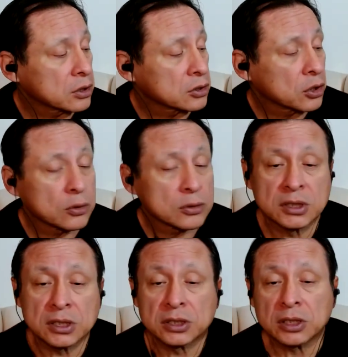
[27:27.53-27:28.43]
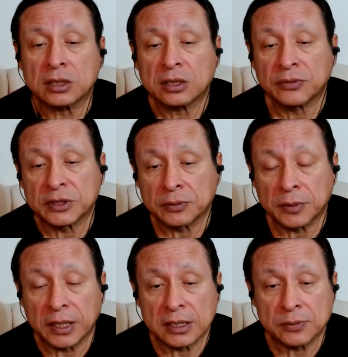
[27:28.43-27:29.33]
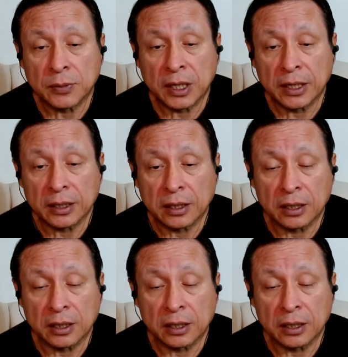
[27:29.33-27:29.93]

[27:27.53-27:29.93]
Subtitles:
chose disjunctivism as my